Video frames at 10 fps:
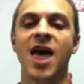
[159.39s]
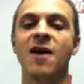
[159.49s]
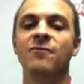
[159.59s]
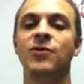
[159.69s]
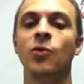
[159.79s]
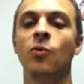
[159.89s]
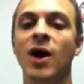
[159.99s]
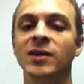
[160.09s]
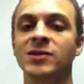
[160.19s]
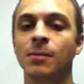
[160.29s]
if you
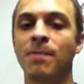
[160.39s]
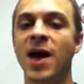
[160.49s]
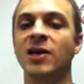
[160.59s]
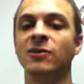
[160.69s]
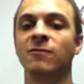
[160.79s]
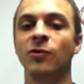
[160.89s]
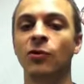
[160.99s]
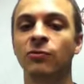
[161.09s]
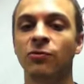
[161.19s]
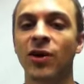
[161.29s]
want to pay the
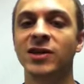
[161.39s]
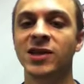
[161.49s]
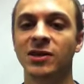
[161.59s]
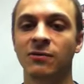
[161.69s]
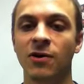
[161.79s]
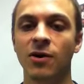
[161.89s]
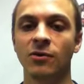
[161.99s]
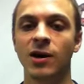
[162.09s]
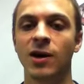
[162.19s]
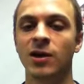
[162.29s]
full freight on the phone,